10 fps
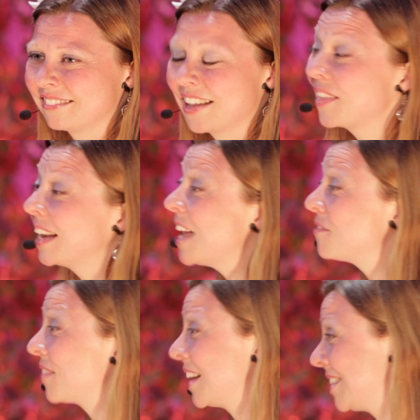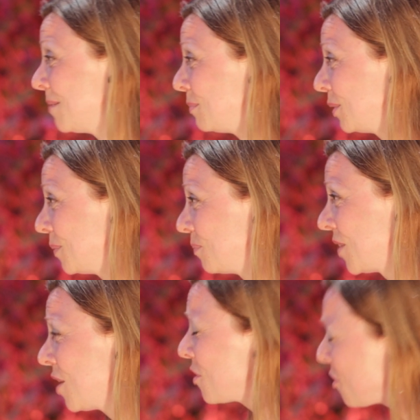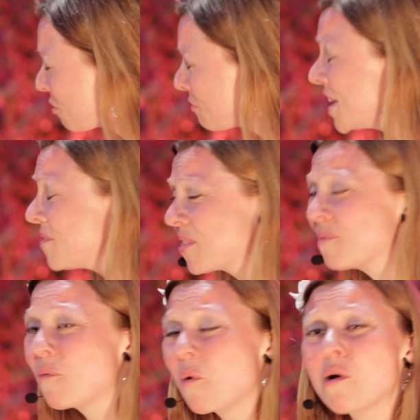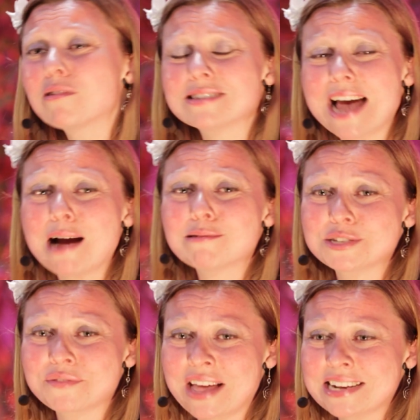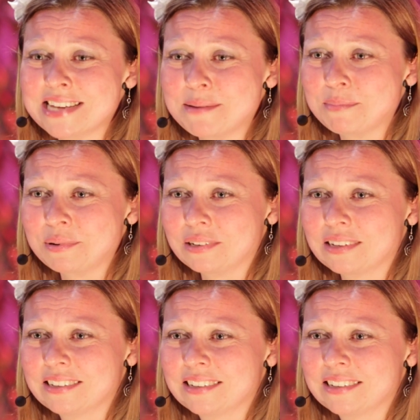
And they left that temple. The three of them walked out of that temple.